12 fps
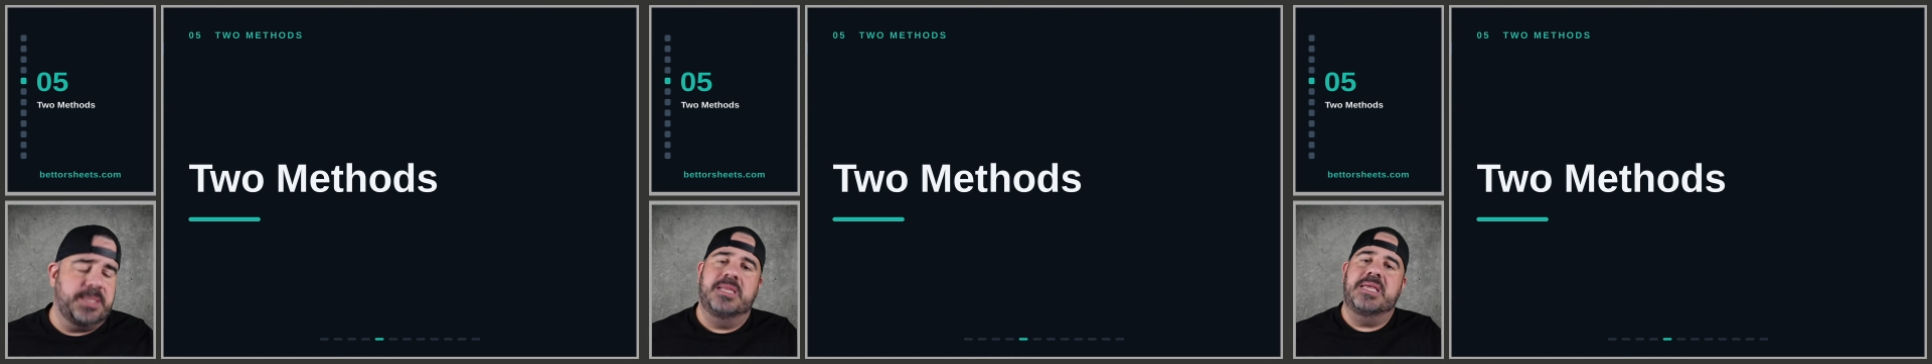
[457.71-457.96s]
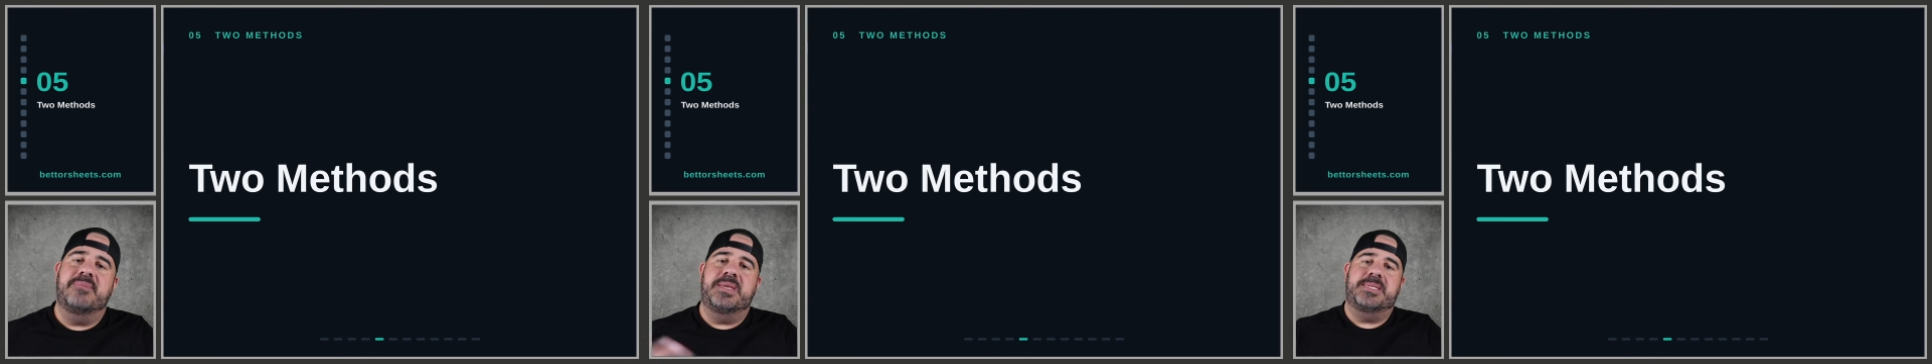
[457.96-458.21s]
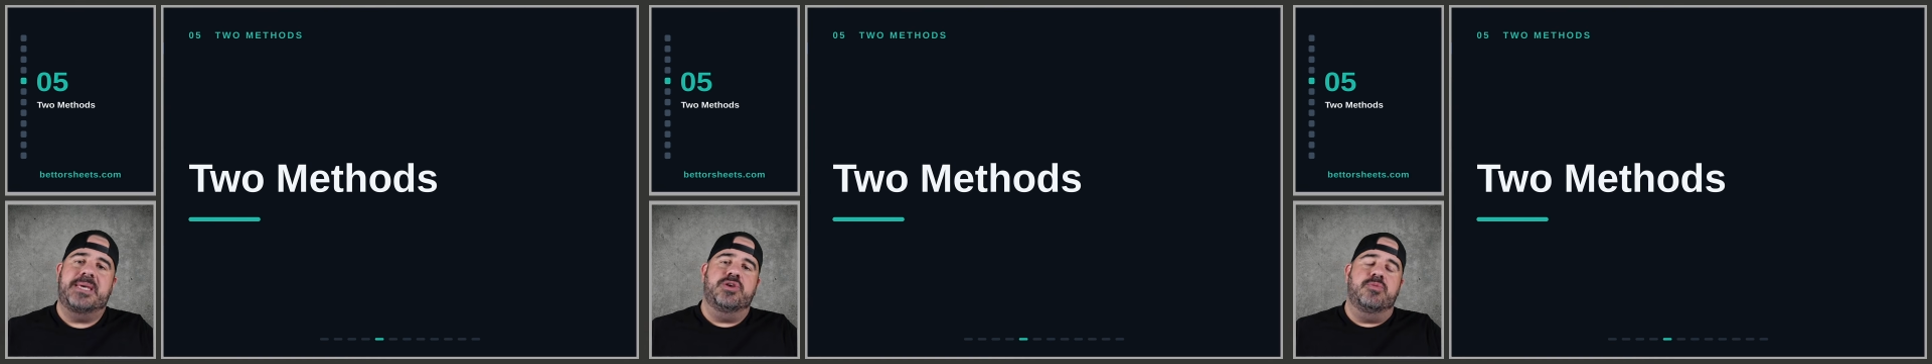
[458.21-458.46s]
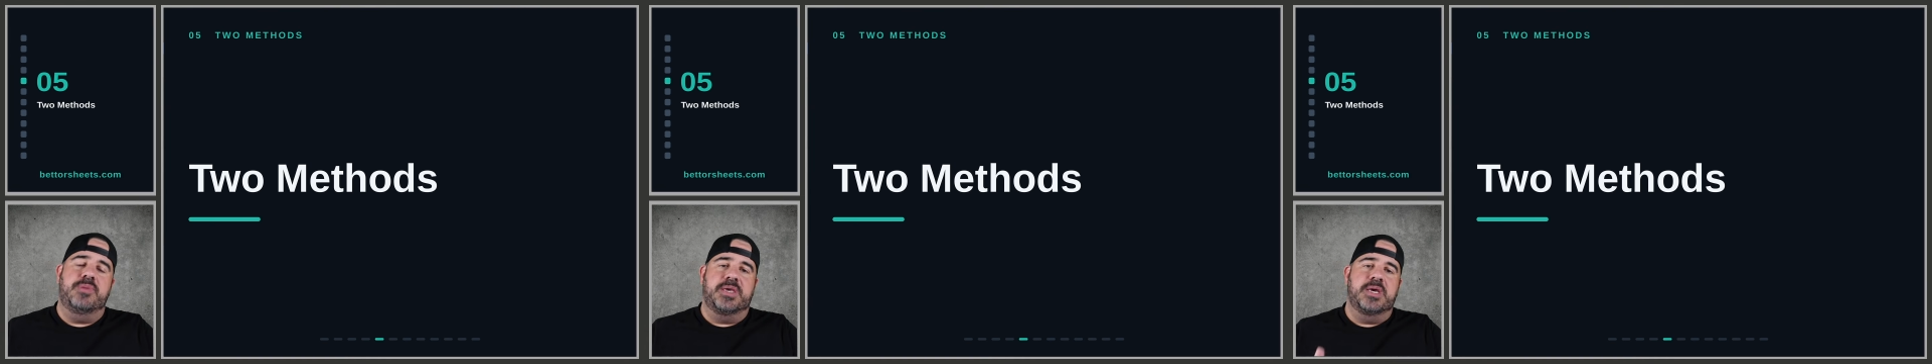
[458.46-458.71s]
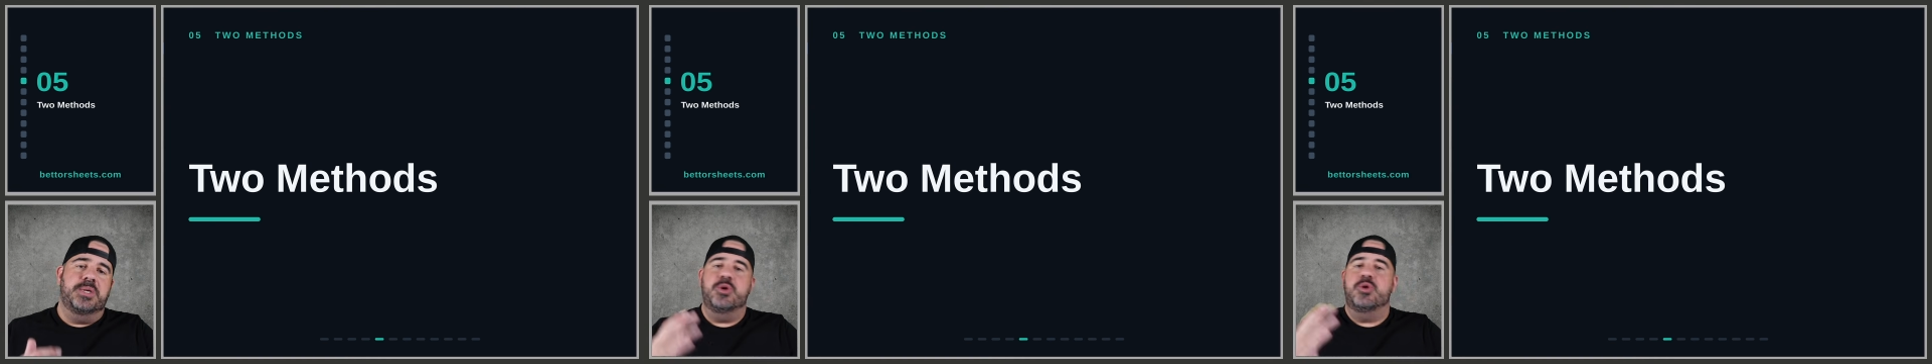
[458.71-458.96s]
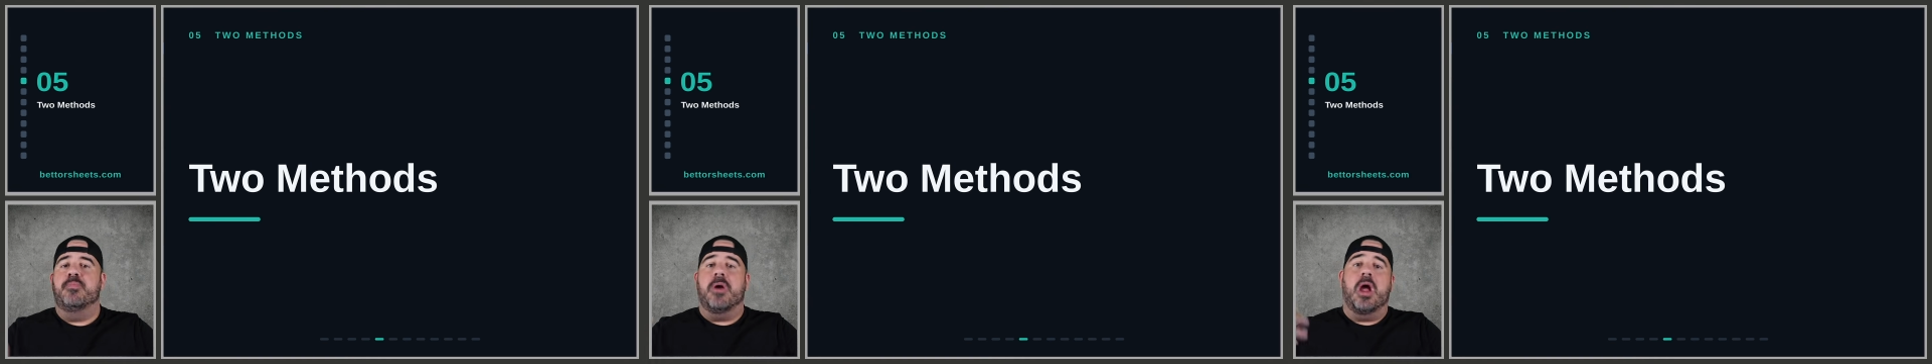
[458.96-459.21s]
Let me tell you, because
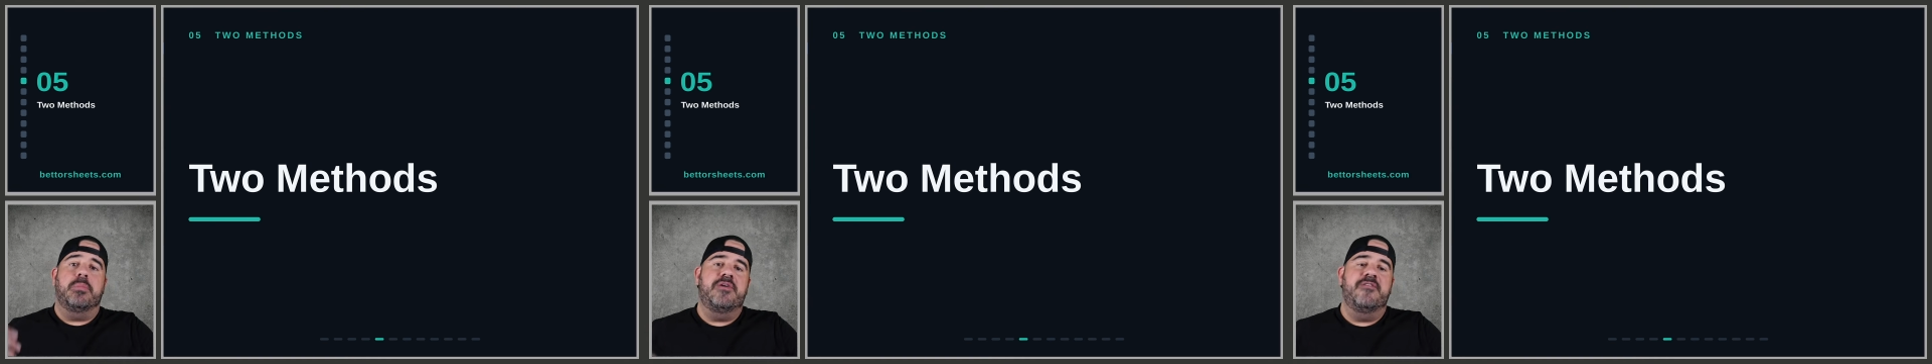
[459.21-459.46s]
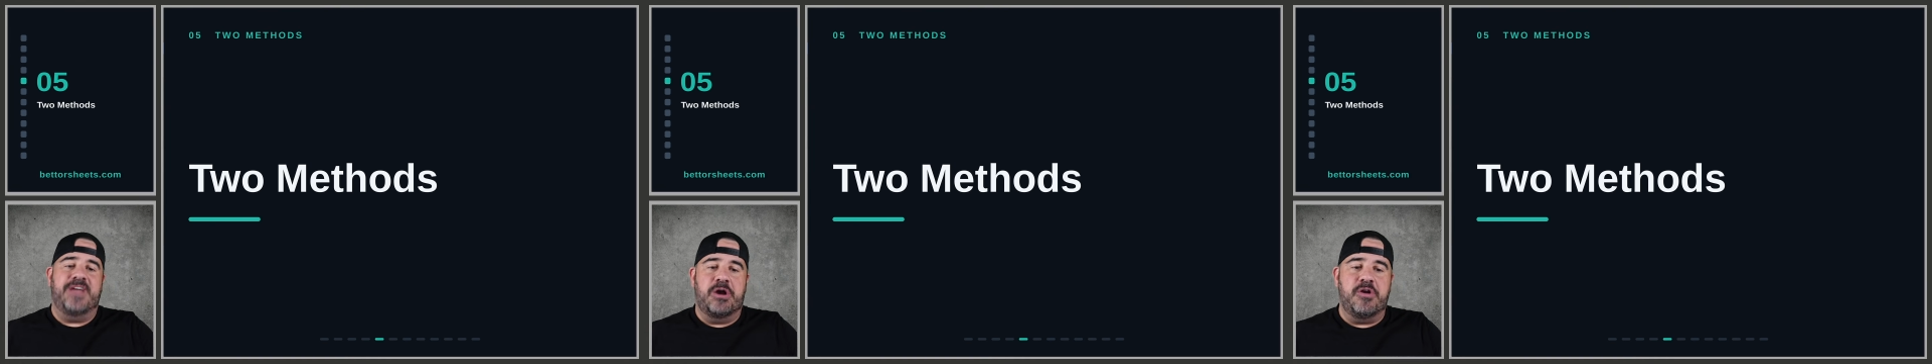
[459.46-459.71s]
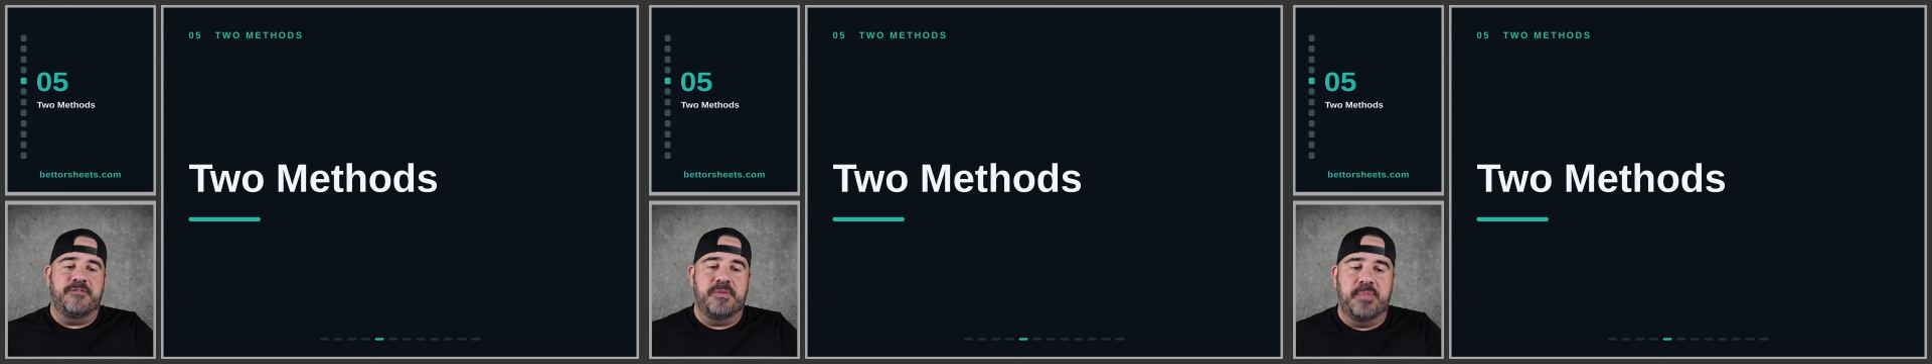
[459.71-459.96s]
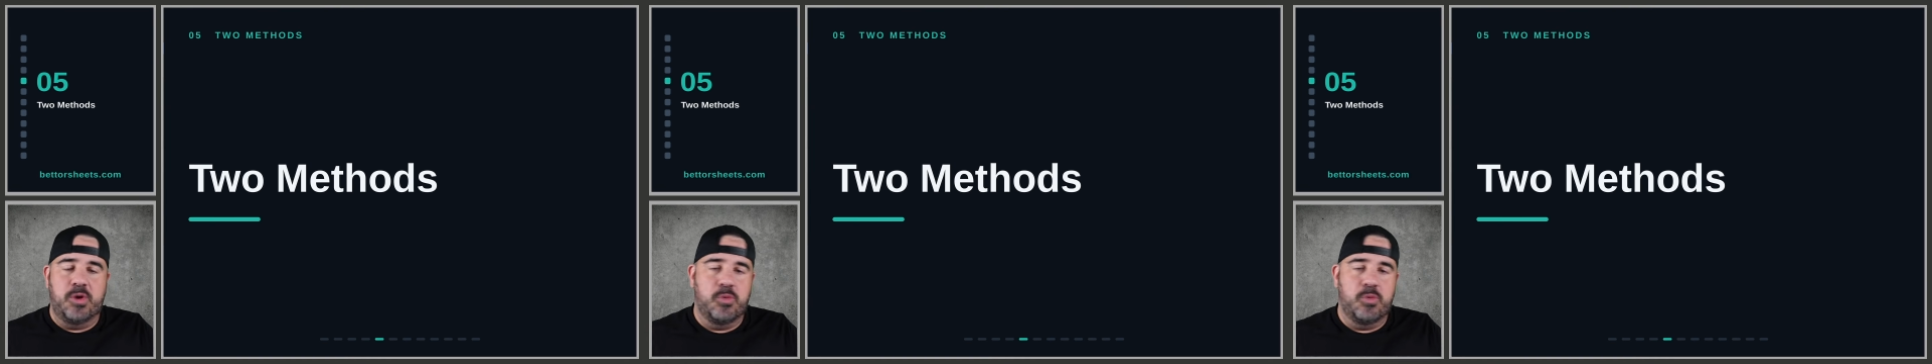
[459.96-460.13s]
you're probably very familiar